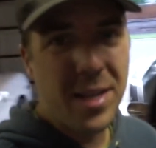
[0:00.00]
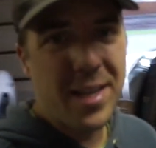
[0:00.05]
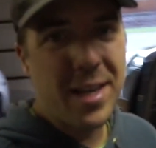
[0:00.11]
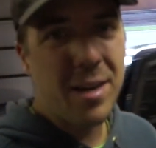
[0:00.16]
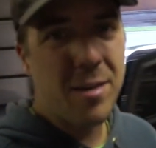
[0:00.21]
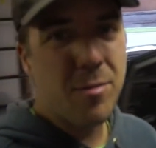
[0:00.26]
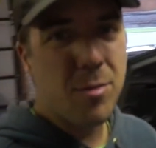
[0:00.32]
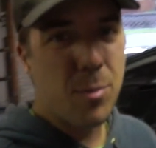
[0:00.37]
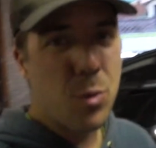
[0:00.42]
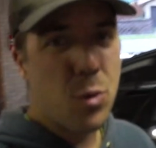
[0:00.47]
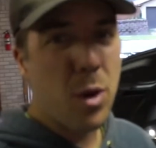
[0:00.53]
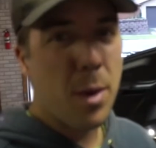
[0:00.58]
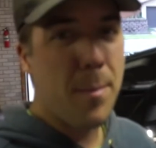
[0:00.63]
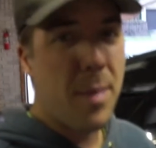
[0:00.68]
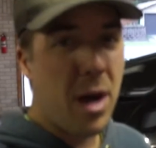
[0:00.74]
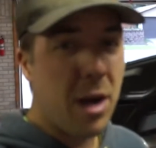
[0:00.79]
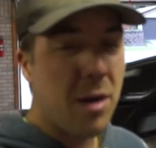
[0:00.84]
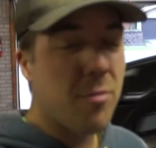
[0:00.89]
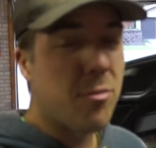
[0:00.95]
kit from who I
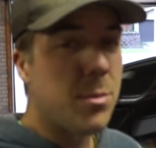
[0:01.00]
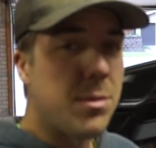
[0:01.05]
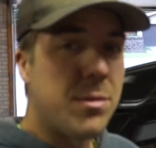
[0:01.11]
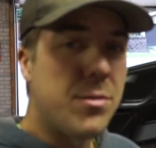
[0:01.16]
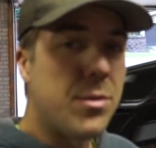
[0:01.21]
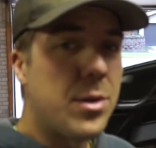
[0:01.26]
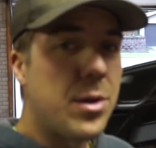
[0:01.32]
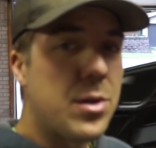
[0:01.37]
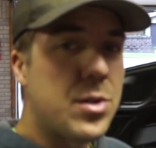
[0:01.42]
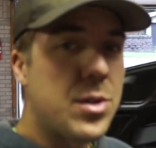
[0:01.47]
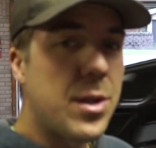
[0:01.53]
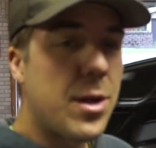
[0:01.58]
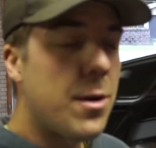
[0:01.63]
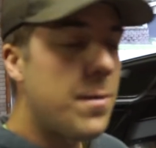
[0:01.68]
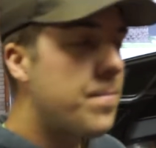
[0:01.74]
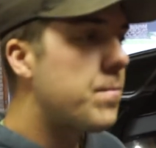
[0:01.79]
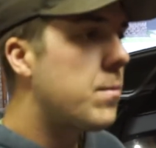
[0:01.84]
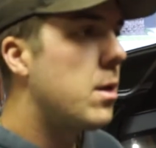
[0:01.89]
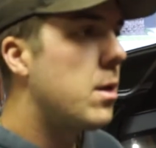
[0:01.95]
bought it from a few years ago.